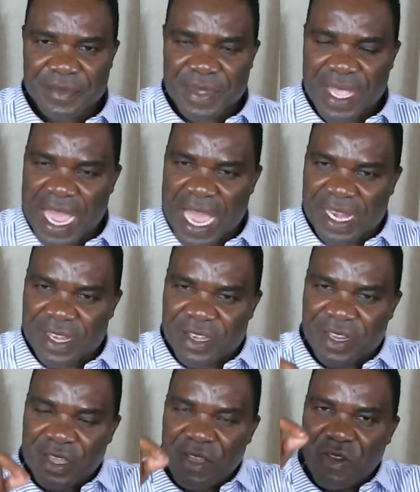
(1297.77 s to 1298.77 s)

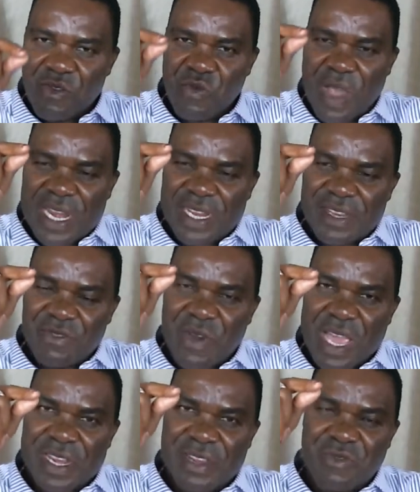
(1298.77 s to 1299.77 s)
And when,
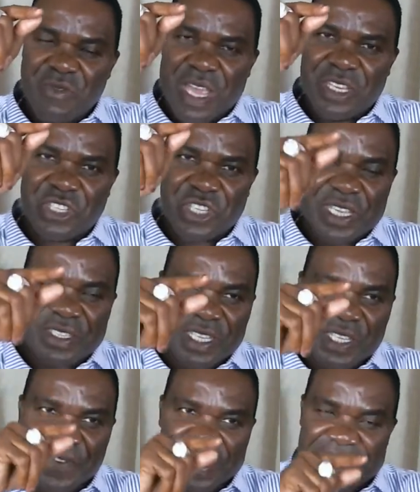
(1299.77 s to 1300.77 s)
when, when
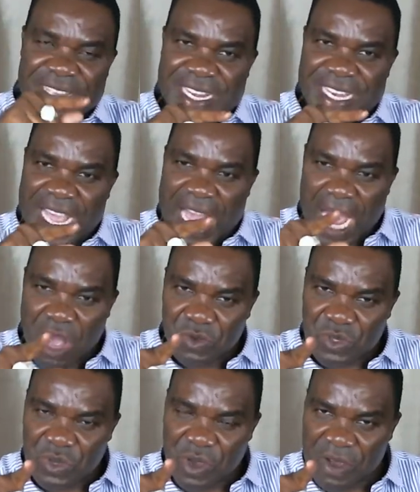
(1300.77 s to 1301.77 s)
Jesus visited the
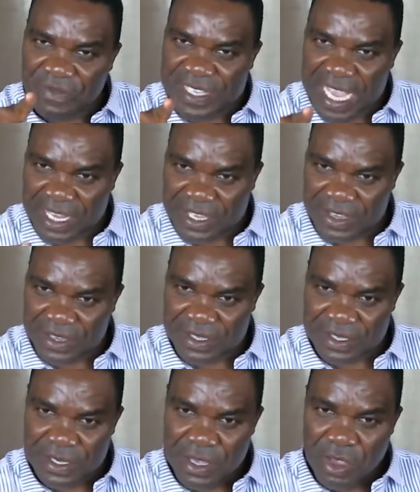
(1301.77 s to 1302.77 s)
house of
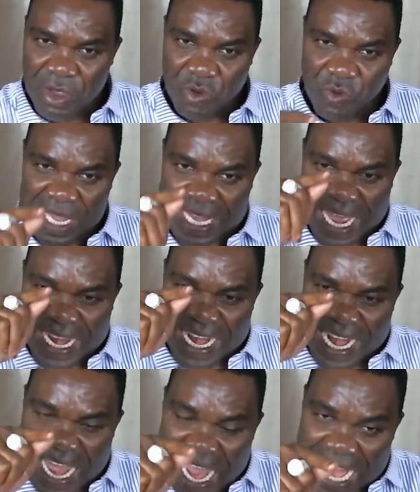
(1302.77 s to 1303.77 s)
Zacchaeus, we can
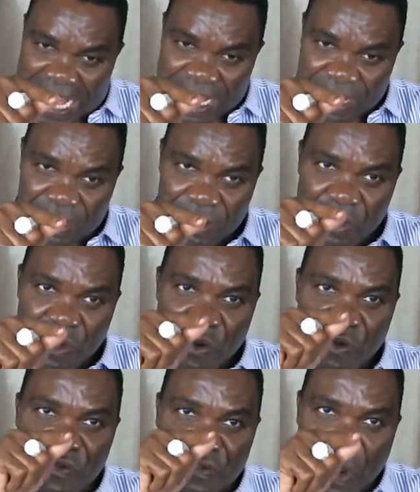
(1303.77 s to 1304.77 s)
learn
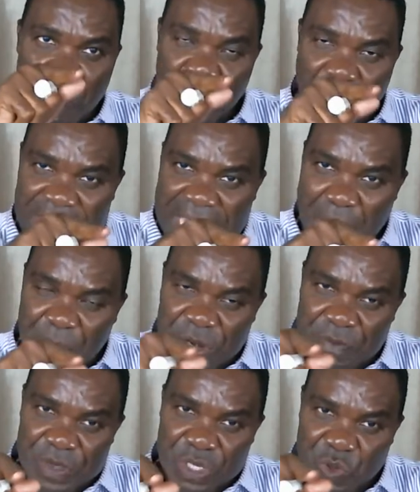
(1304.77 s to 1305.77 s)
from what
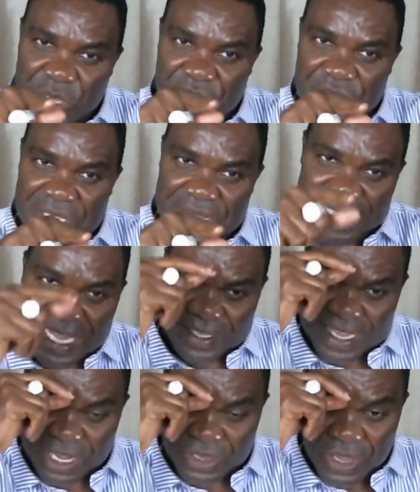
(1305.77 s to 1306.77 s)
happened between Jesus and
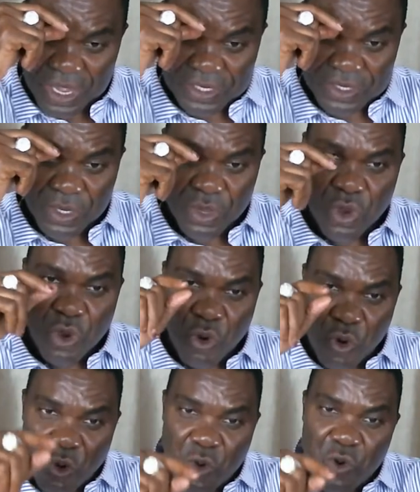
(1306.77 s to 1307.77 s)
Zacchaeus,
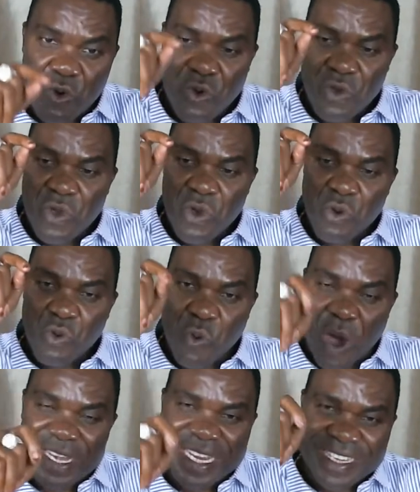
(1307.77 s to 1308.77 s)
who,
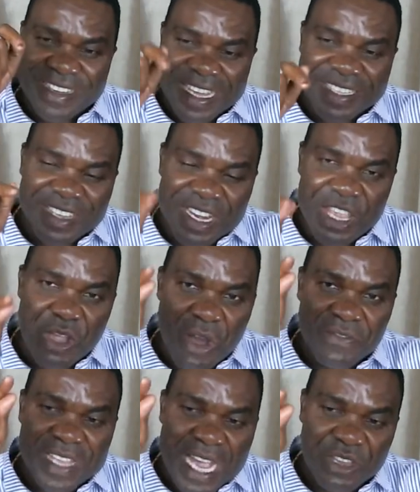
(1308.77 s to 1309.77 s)
what the destiny
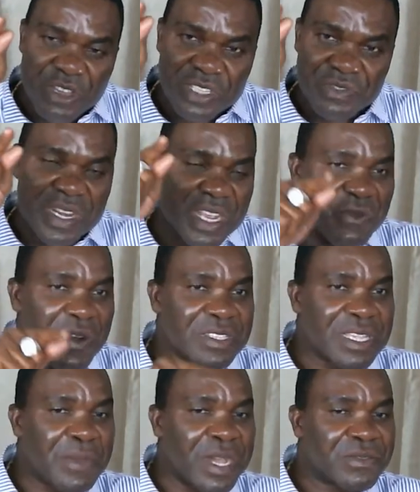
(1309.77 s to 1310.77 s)
of Zacchaeus really was
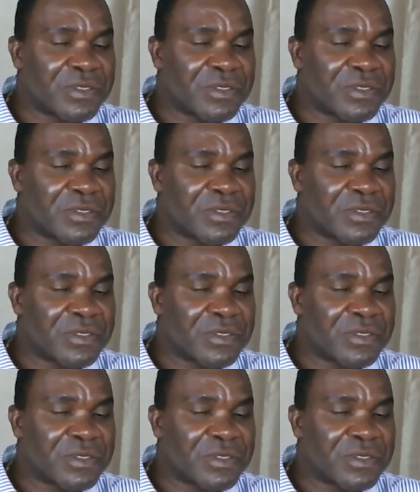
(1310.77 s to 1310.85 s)
about.